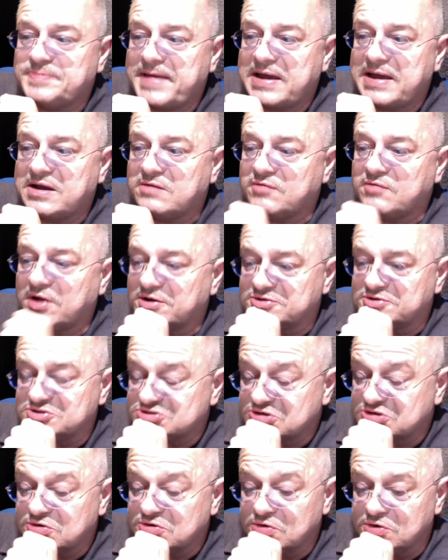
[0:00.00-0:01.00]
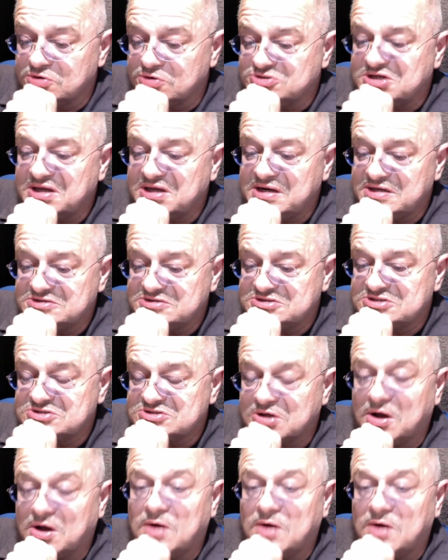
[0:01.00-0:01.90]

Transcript: circles back around to Scrooge.